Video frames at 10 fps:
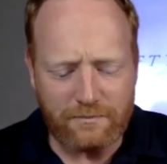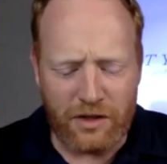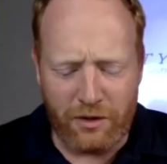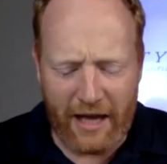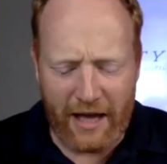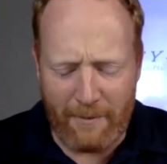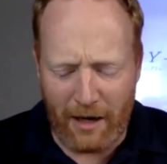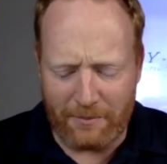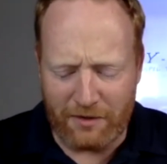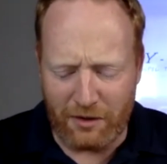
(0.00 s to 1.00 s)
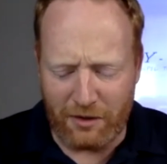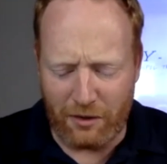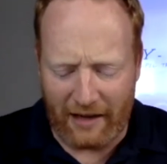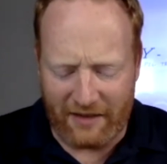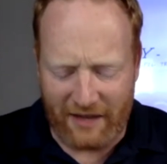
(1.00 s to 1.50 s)
came up to
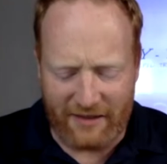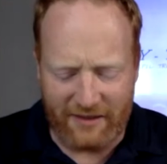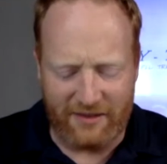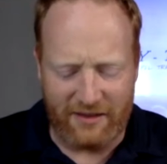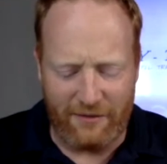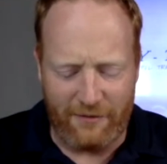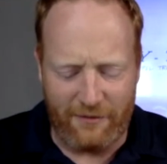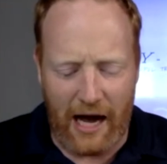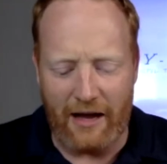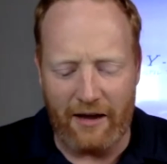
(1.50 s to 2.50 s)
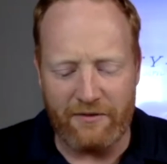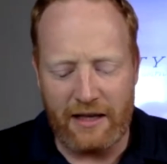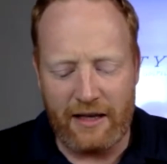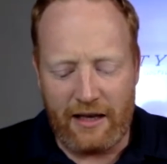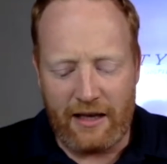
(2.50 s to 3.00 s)
Isaiah 65,
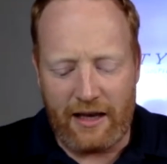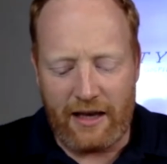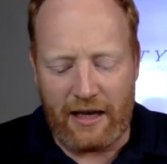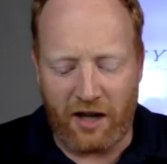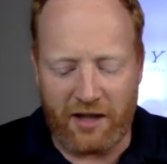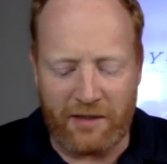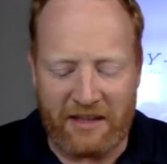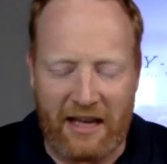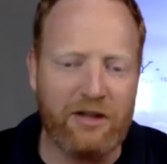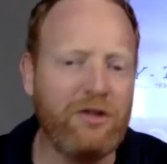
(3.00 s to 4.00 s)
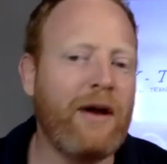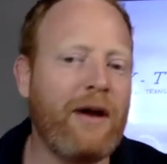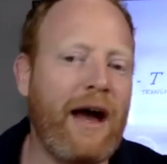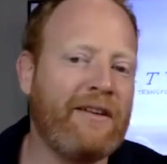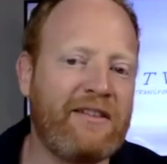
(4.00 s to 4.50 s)
and you talked about that new
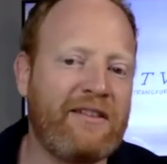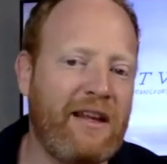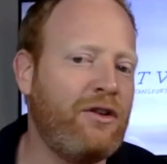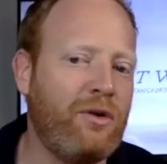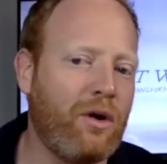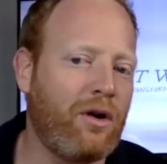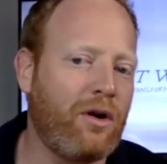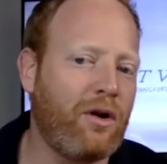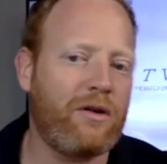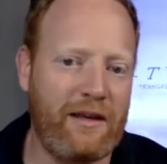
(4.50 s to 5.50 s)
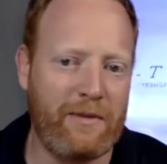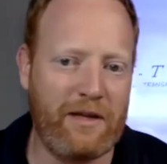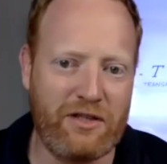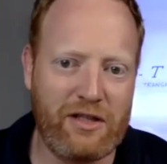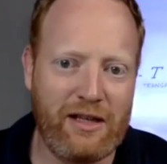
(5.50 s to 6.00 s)
heavens and new earth
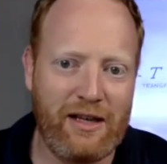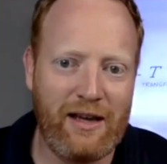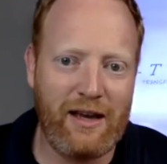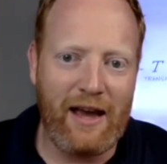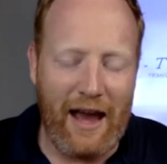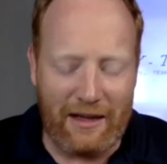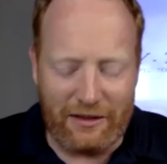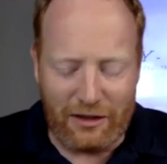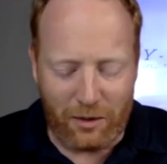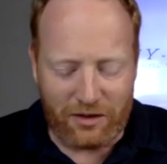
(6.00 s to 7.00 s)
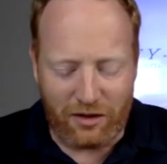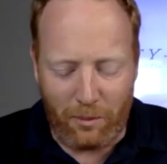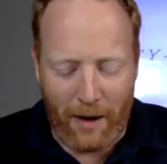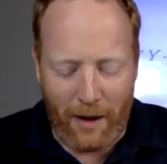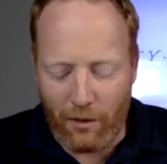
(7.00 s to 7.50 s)
image. And you know what's so
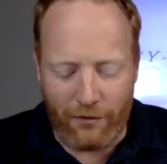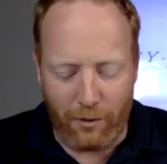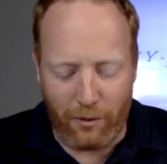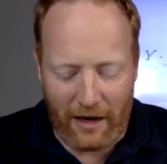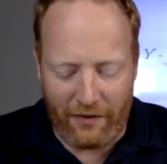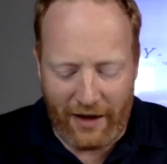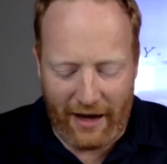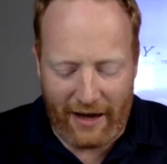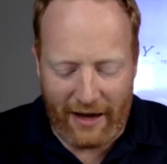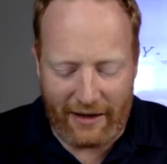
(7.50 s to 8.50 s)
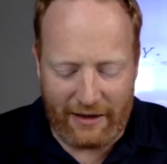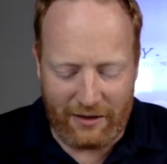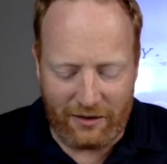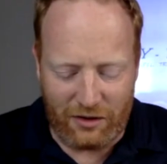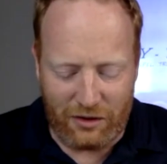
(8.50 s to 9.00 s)
powerful about that
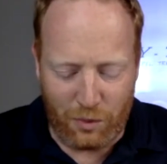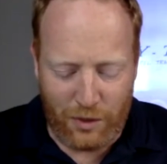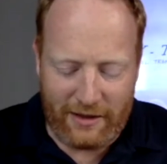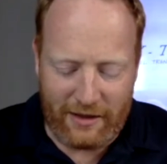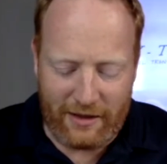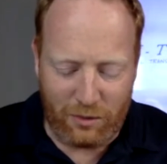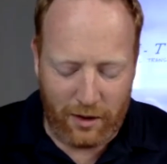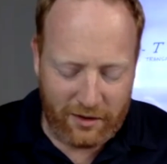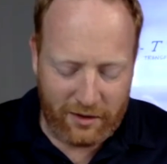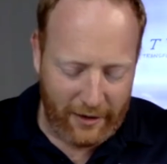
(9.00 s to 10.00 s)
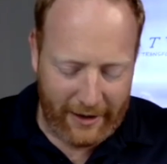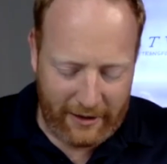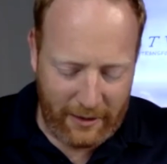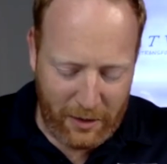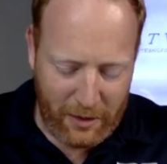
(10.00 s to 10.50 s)
is you read these words. So like,
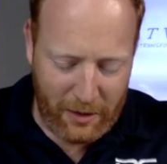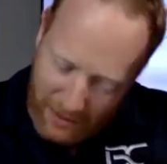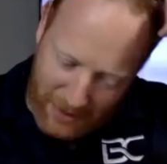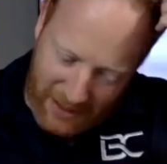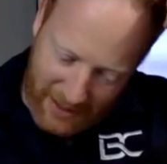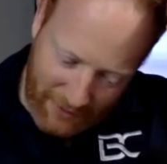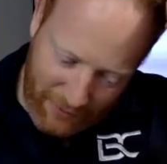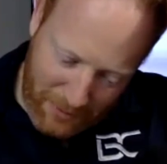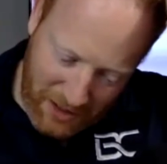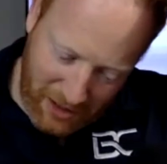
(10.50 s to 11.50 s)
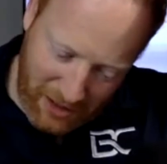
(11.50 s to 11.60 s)
let me read the beginning of them here.